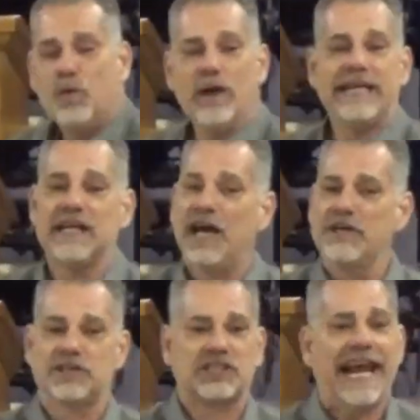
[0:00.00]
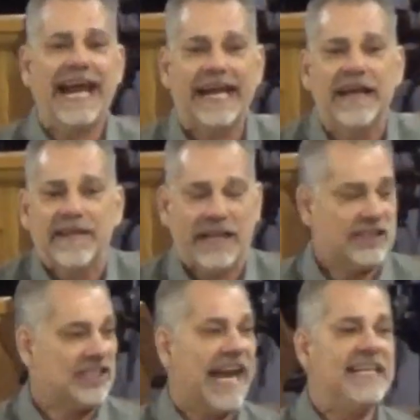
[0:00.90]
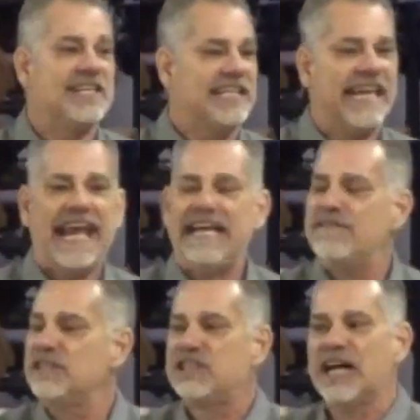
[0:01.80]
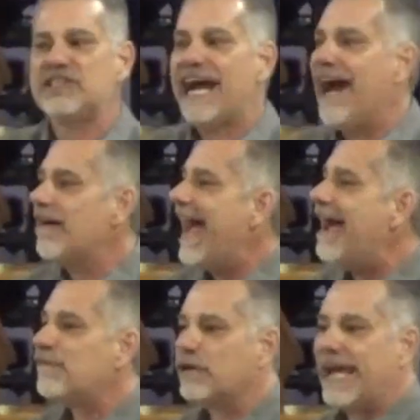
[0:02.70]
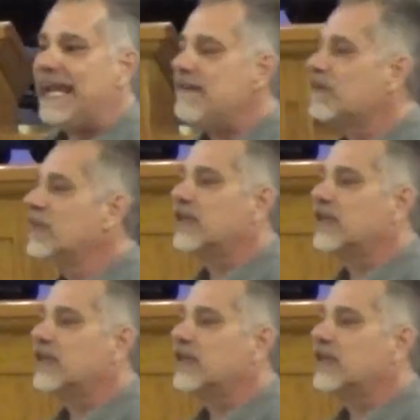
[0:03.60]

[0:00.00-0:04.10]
we can understand that Satan can't even touch our life or can't even